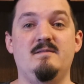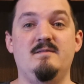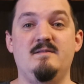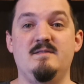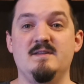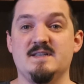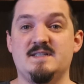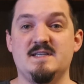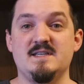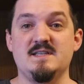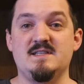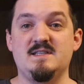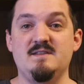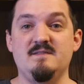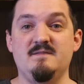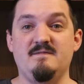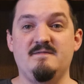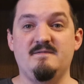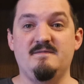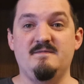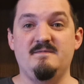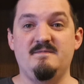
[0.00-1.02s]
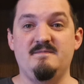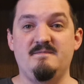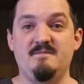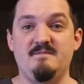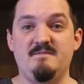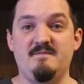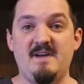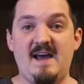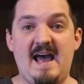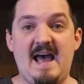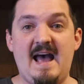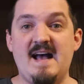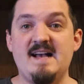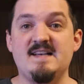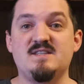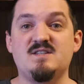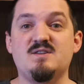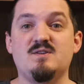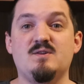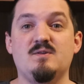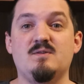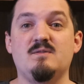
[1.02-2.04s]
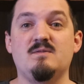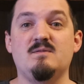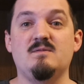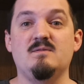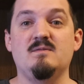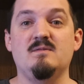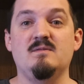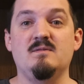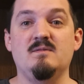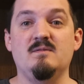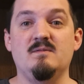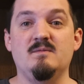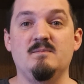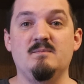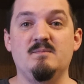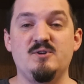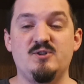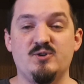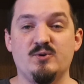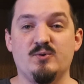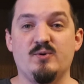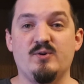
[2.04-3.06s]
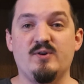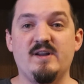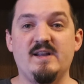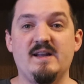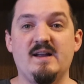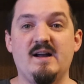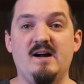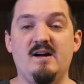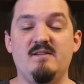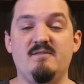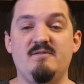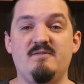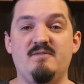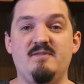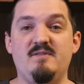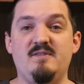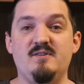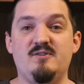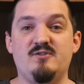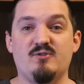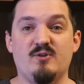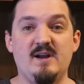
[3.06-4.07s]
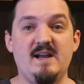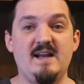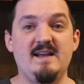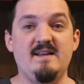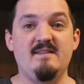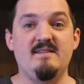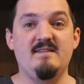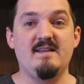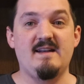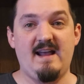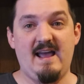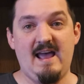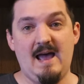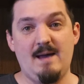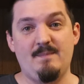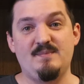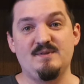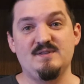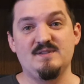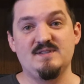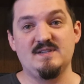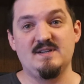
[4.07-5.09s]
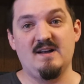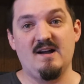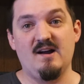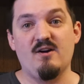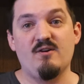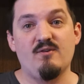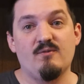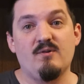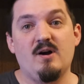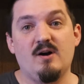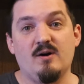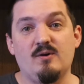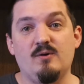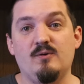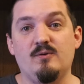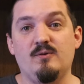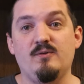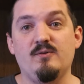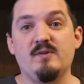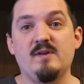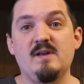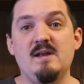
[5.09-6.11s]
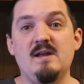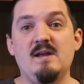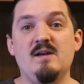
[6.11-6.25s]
This is the vast majority of the trade that happens in Iron Rock Hold.